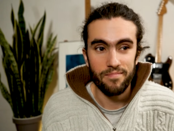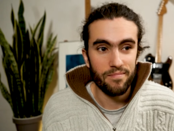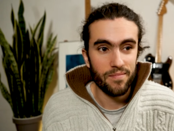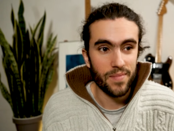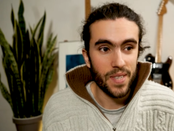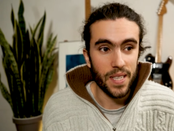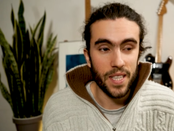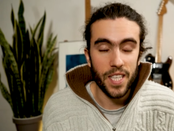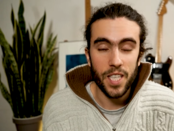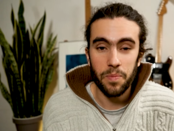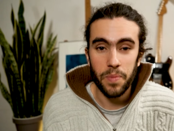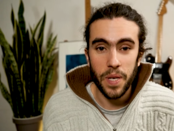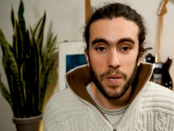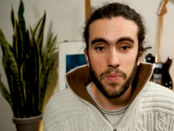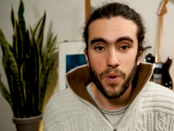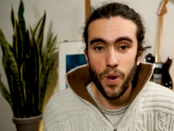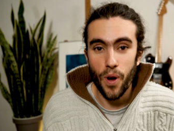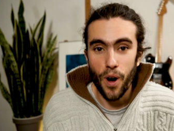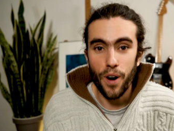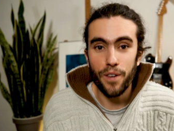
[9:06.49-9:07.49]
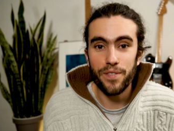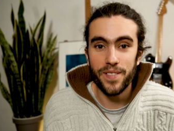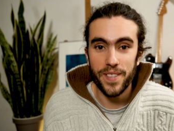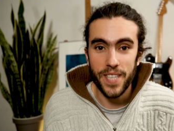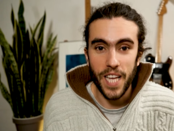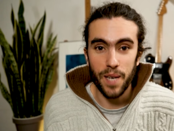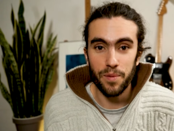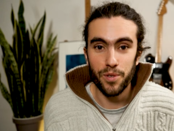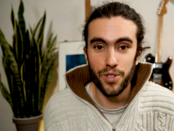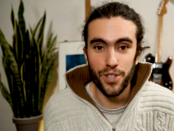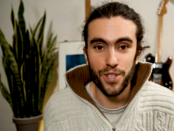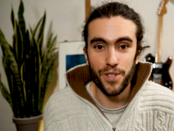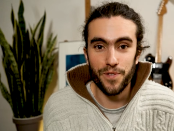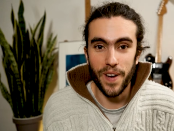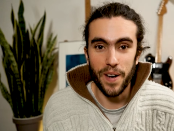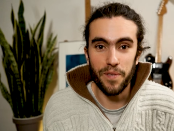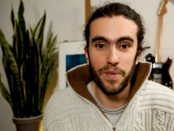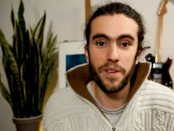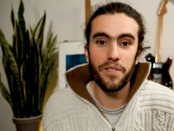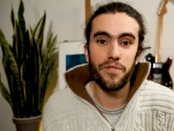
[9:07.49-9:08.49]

then these people are oftentimes just very